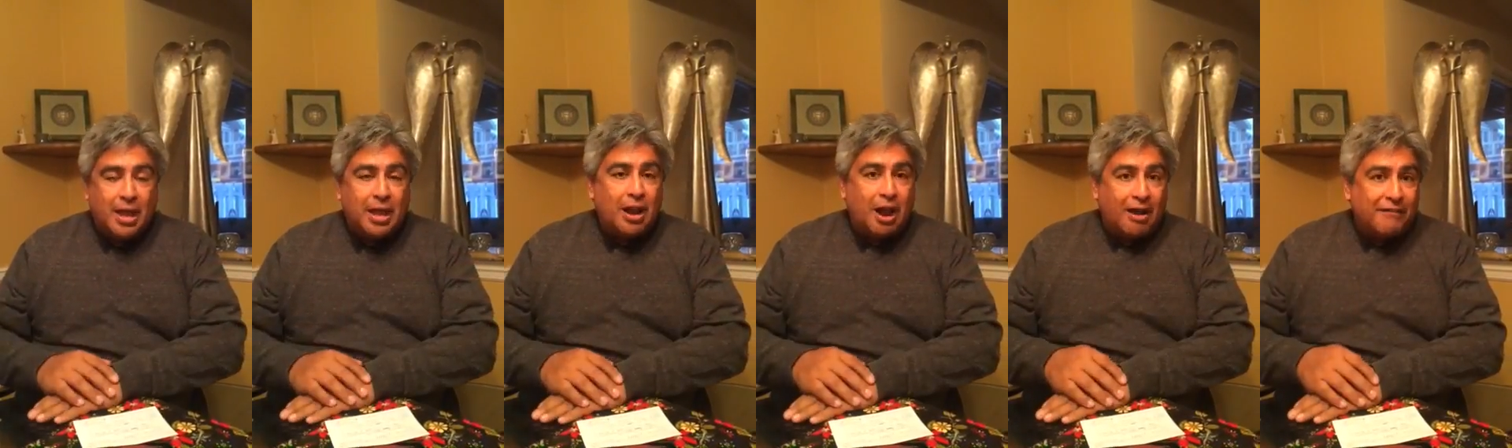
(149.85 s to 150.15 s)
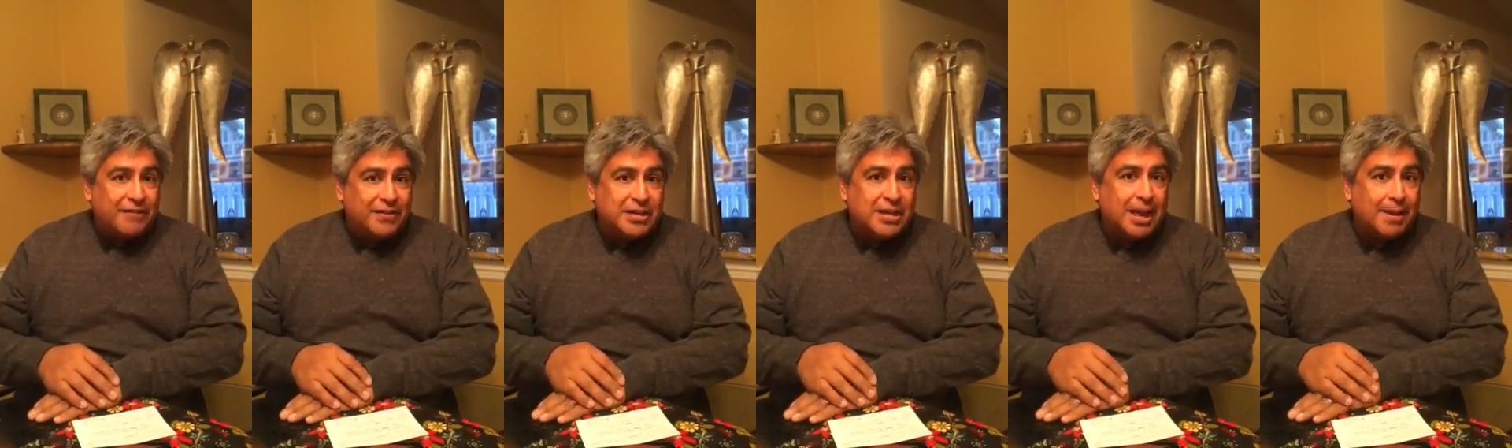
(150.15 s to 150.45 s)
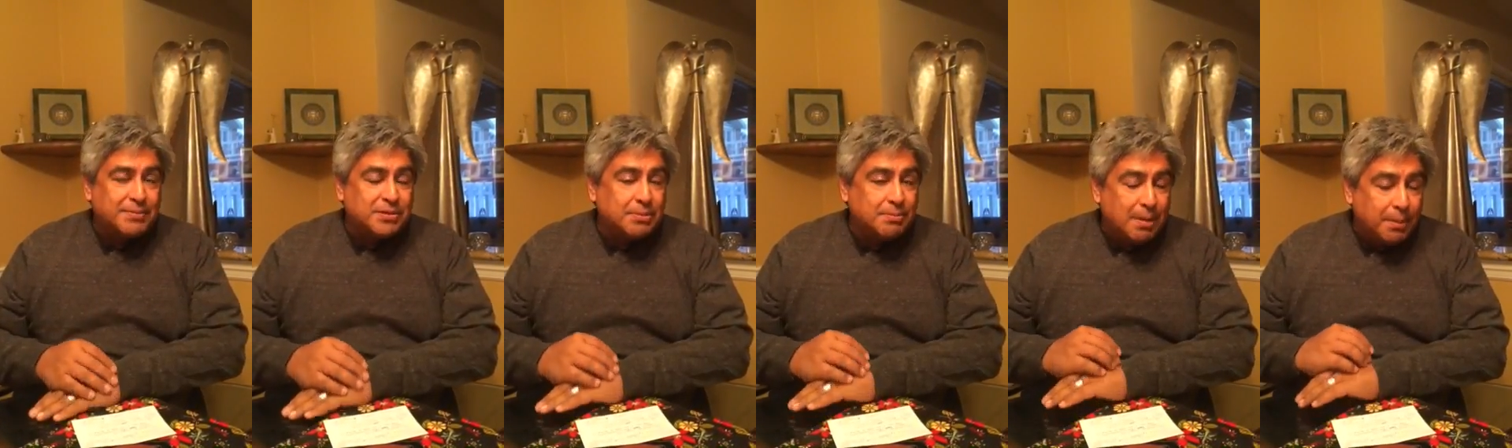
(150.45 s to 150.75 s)
and
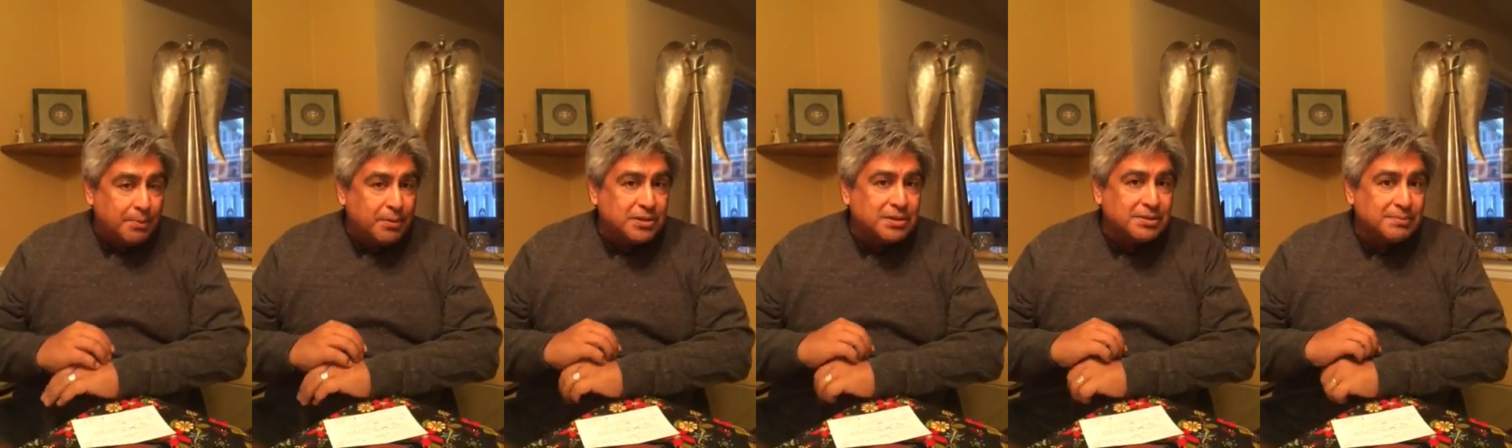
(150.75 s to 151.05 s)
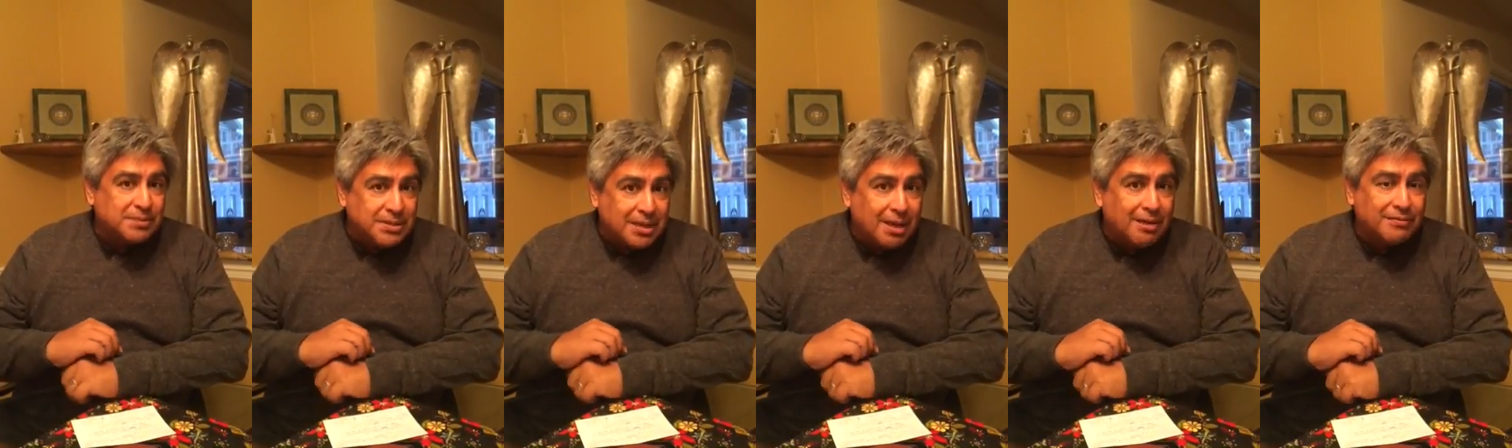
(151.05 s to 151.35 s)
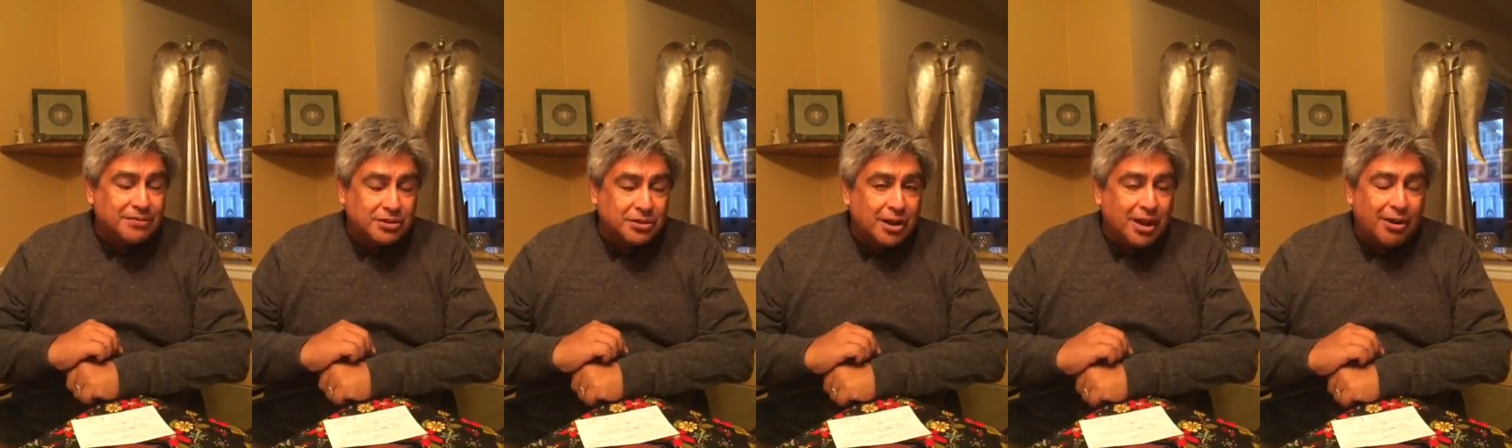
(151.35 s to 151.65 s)
oftentimes the members
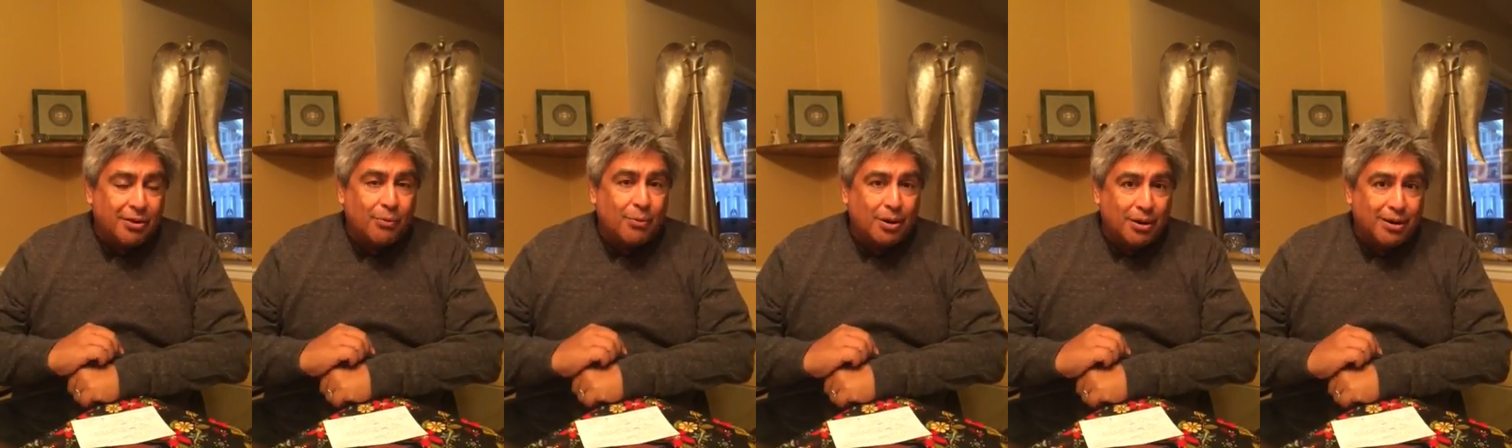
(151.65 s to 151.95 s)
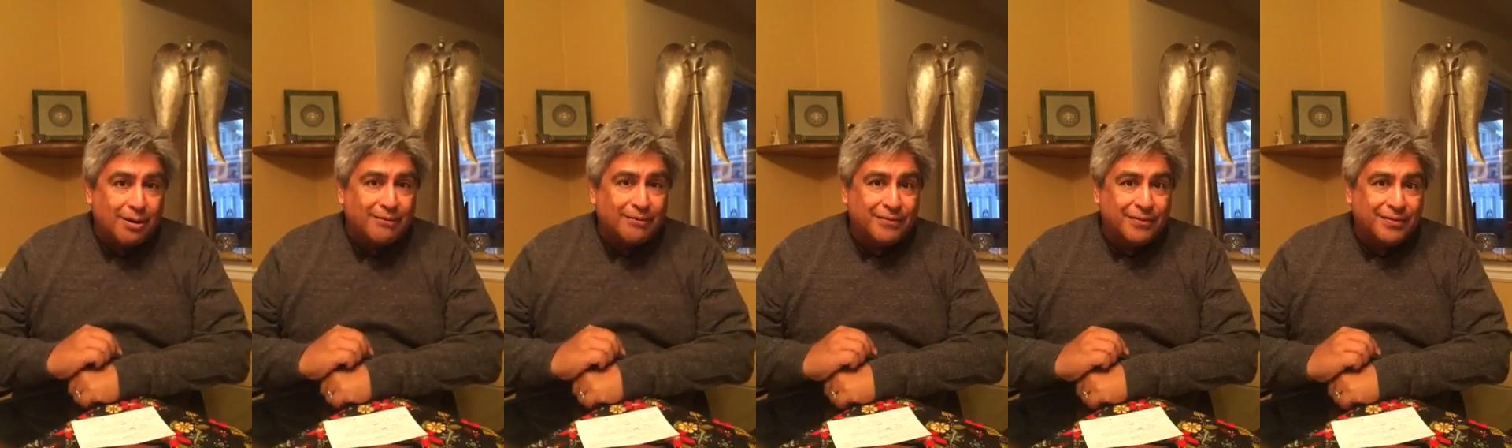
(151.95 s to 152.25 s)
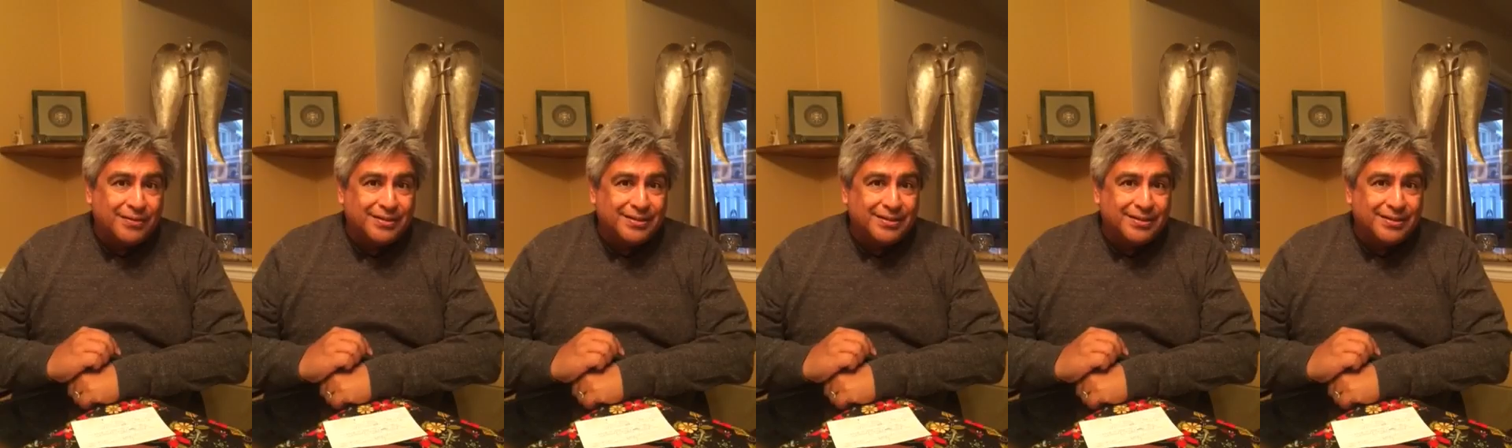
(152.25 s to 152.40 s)
themselves are not aware of.